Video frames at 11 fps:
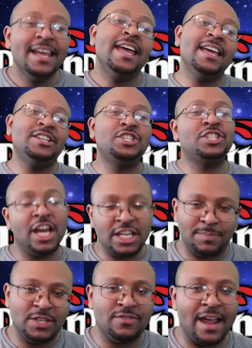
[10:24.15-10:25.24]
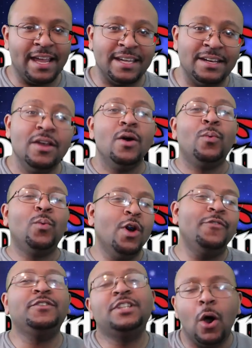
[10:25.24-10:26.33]
It's Judgment Dragon.
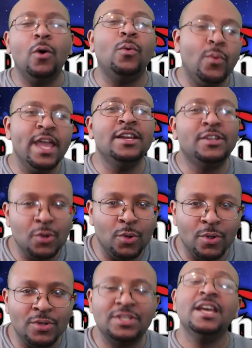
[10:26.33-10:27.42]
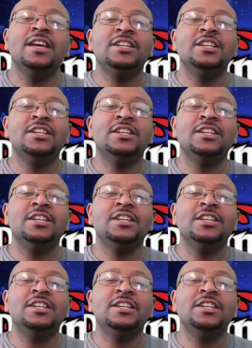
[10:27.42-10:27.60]
Wolf don't win duels.